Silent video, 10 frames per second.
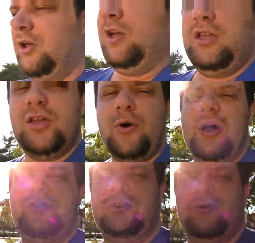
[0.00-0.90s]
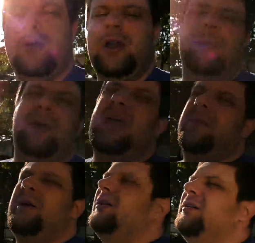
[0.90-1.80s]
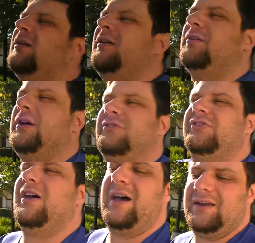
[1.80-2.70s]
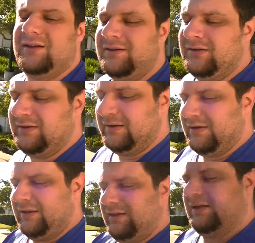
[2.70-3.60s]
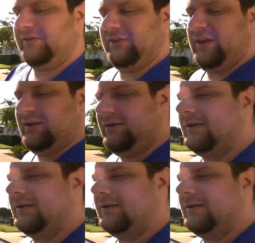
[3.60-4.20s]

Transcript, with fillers: you go out the door and bam you're outside that's it